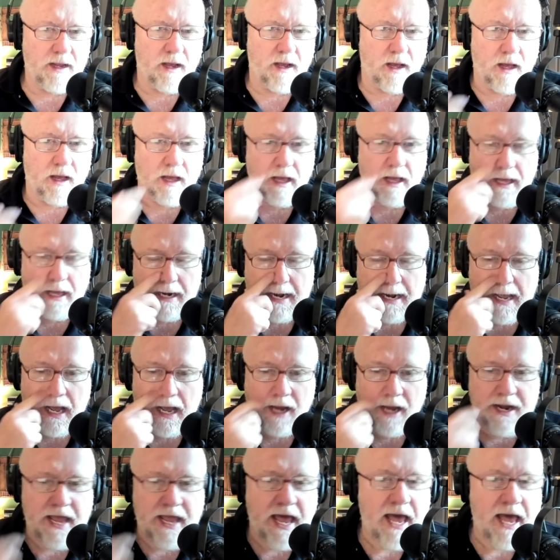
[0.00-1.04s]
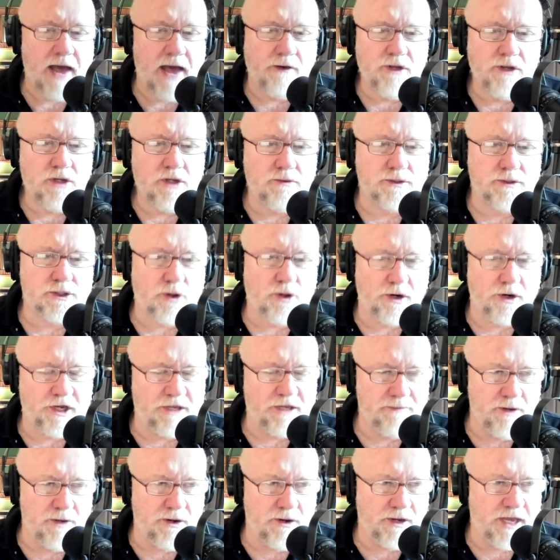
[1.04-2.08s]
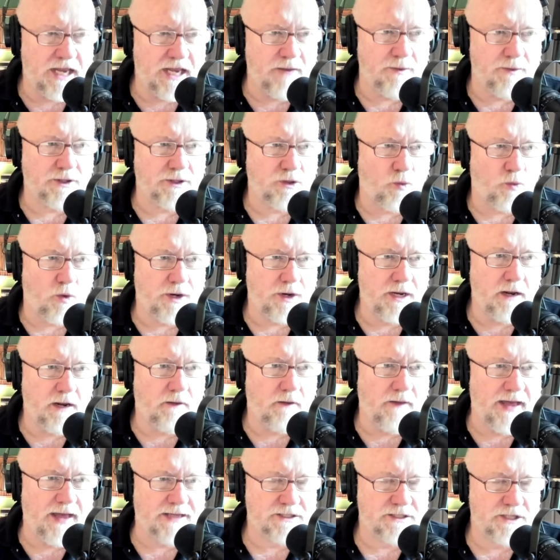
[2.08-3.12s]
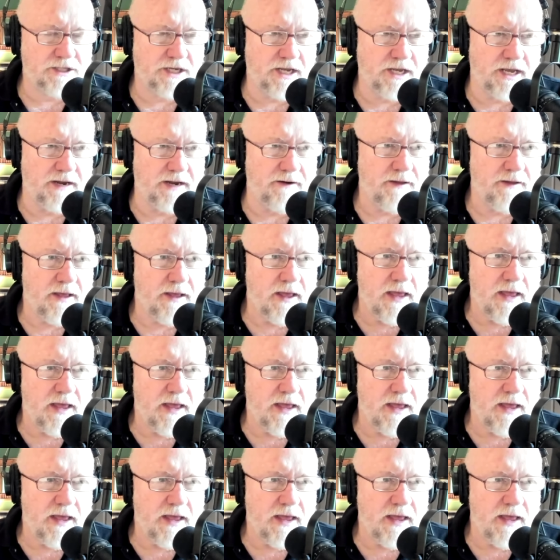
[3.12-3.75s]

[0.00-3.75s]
on on how do you start communicating with the working class again